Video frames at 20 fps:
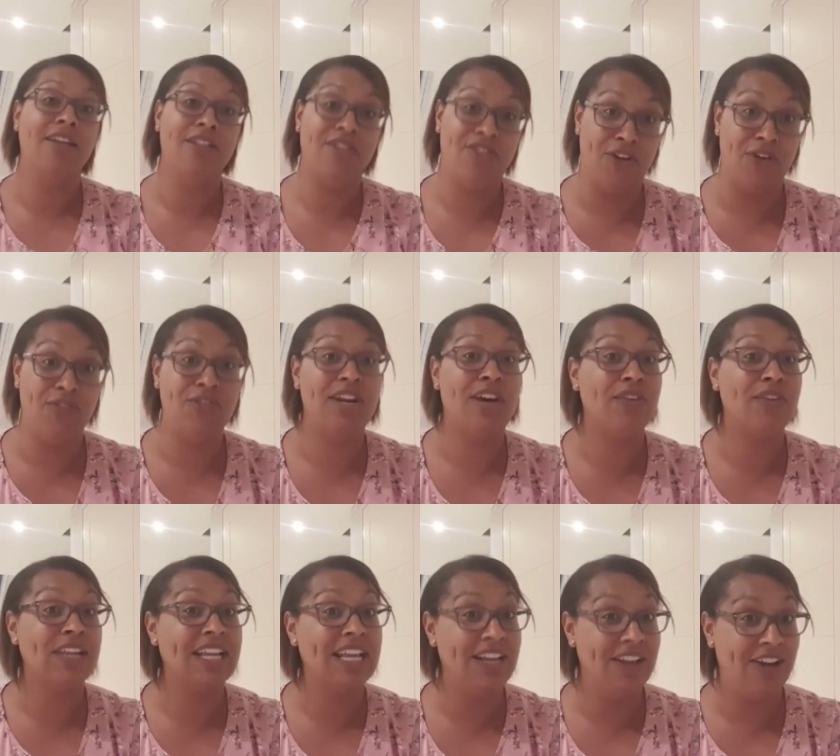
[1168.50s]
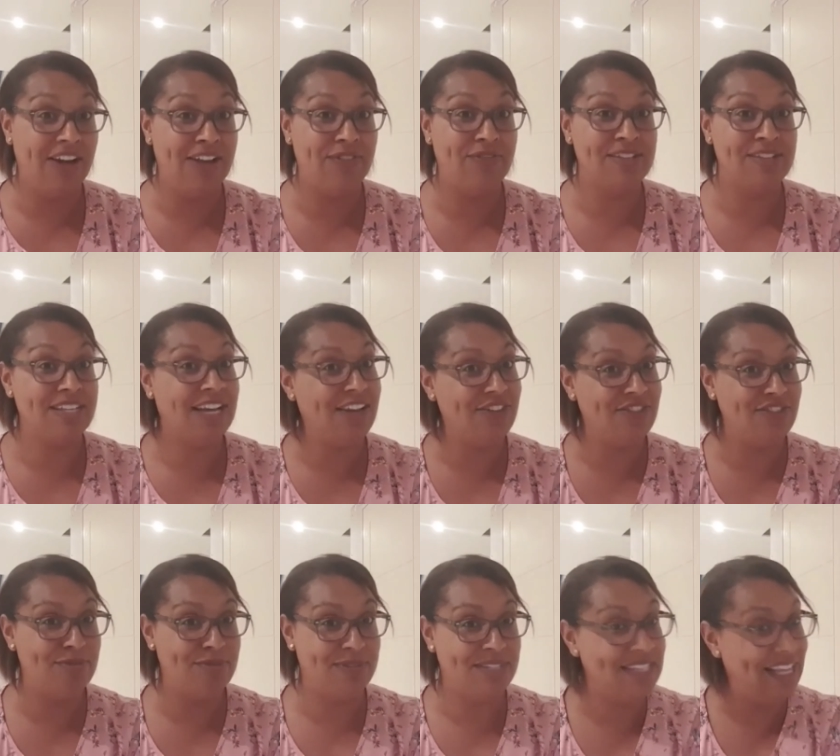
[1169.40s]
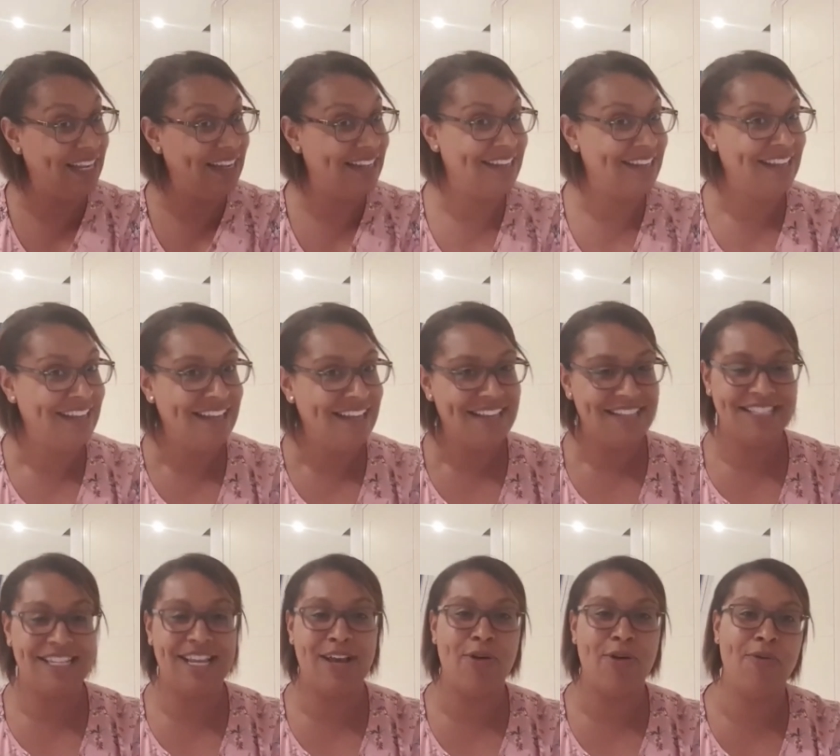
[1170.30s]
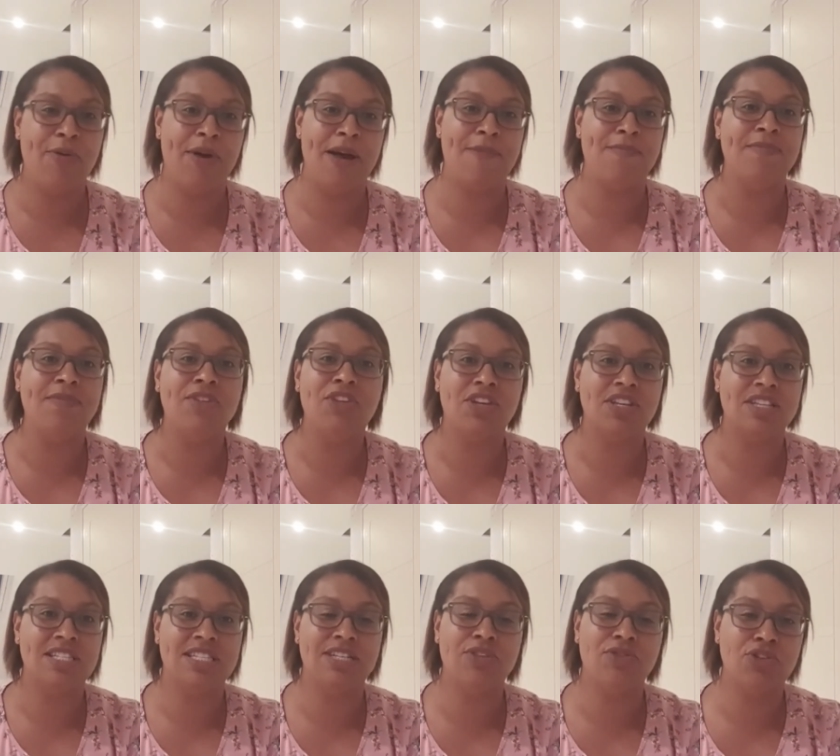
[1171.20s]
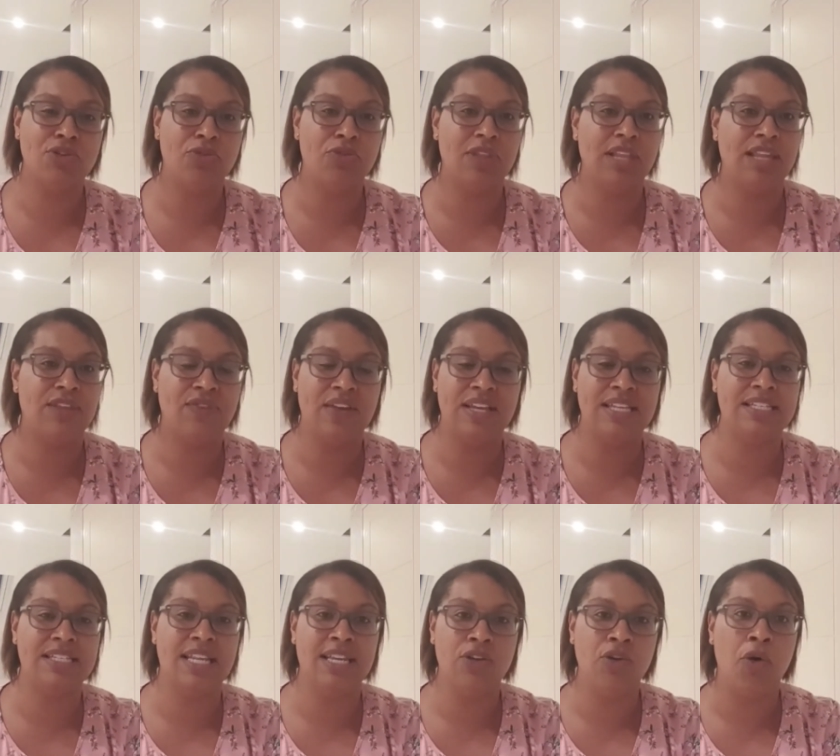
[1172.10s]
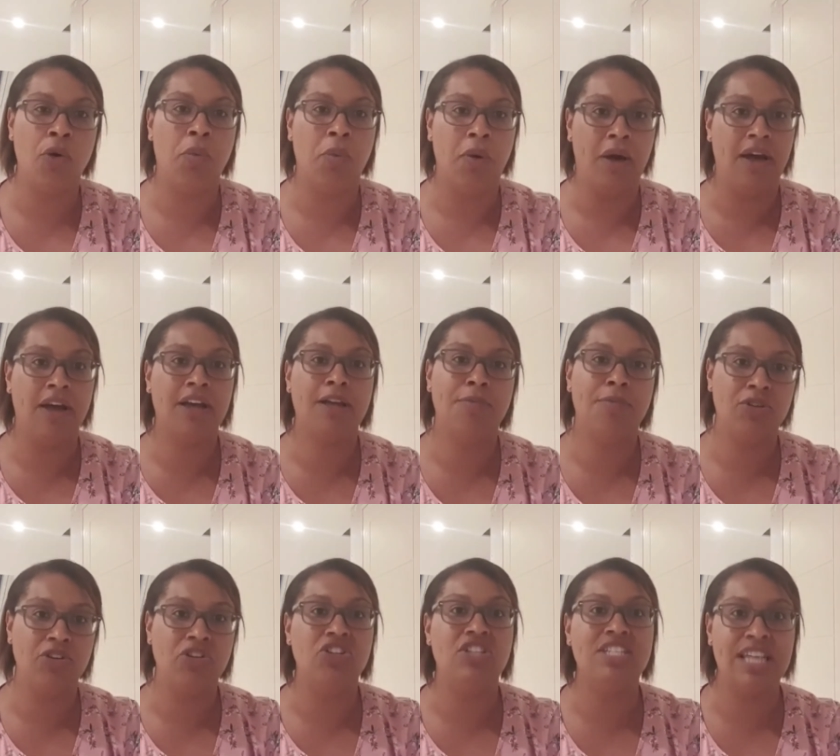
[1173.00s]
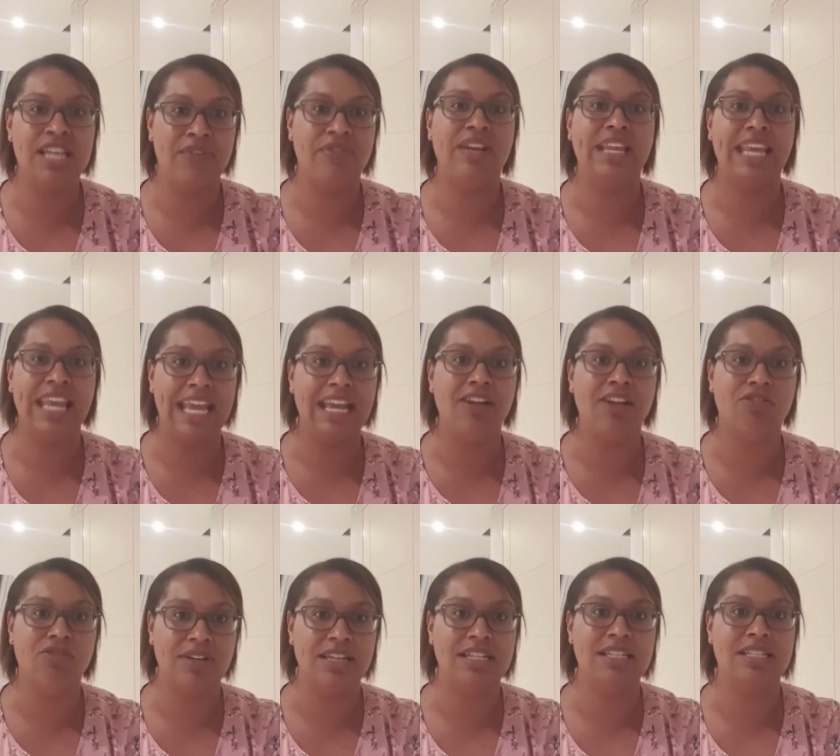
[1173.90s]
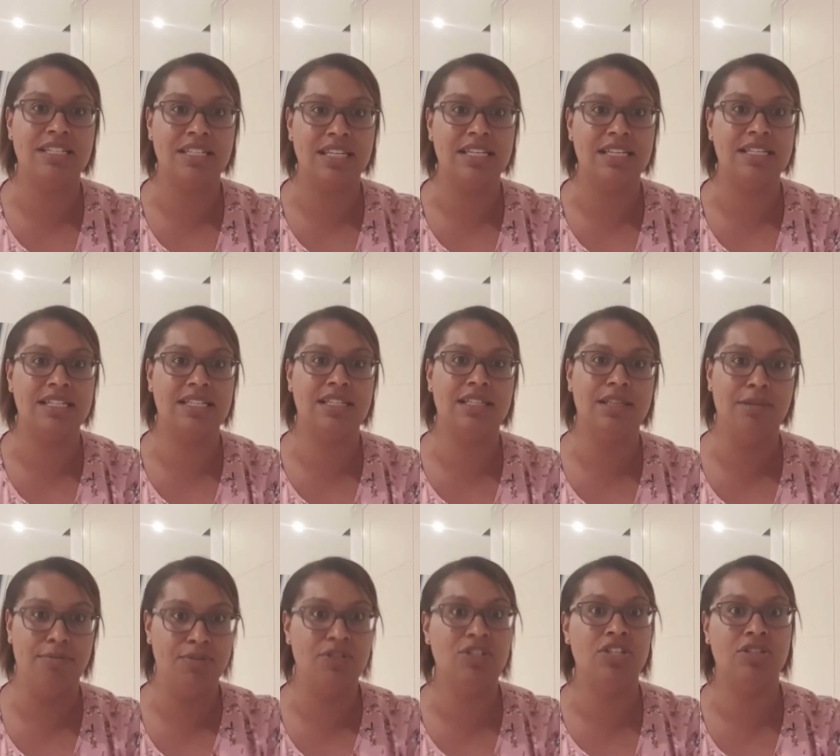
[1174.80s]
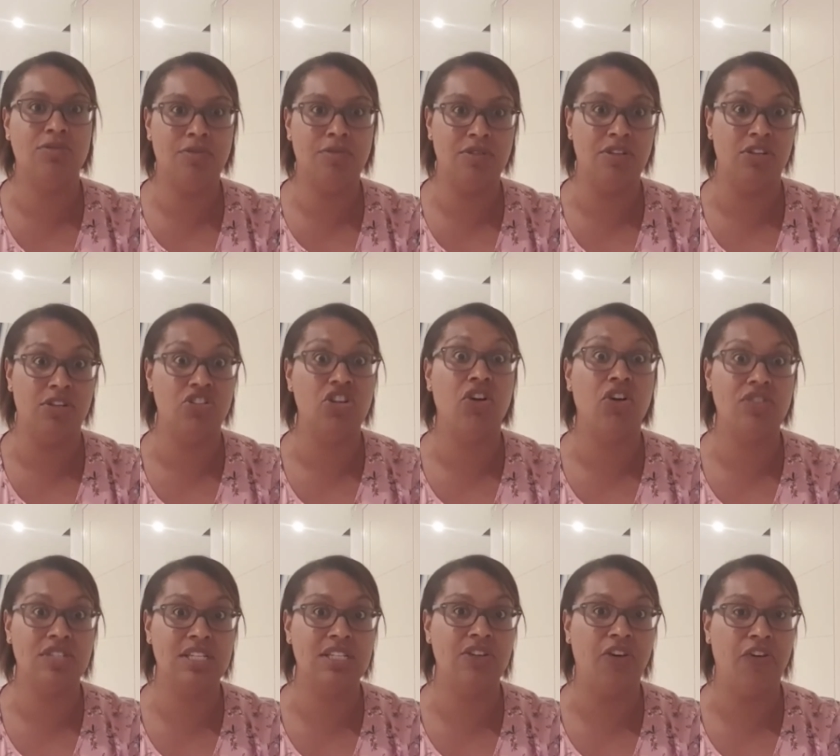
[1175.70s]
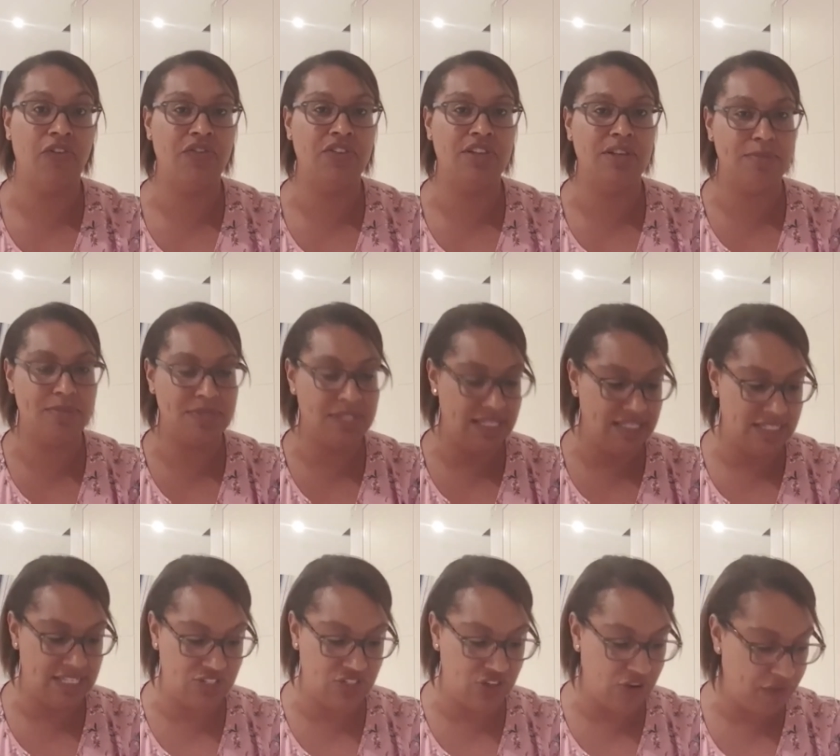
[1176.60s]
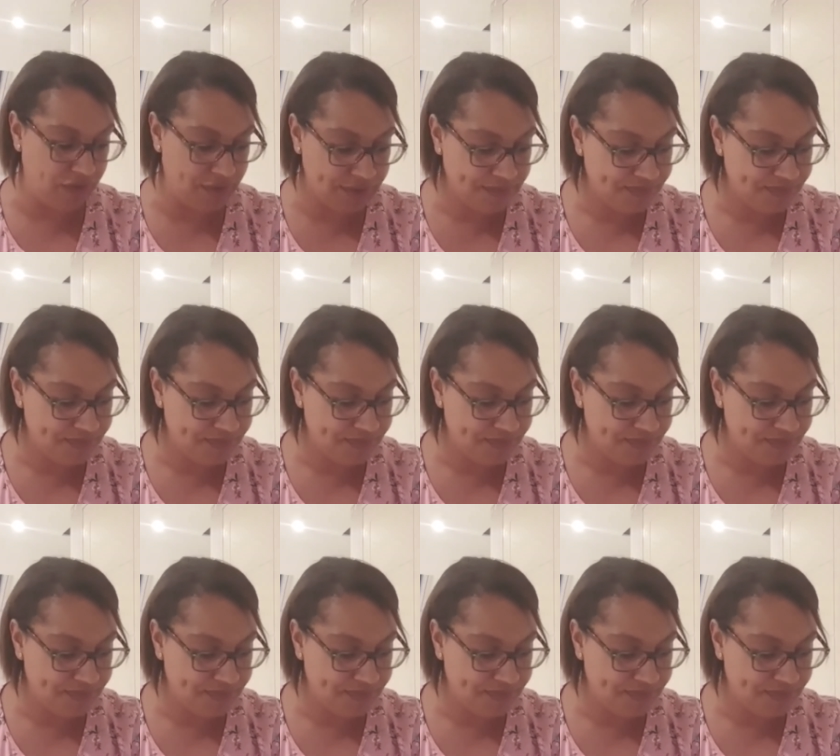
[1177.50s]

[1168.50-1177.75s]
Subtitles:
though nothing in life is 100%. So you can still do all these things that not work, but you definitely increase the chances of and the percentage of.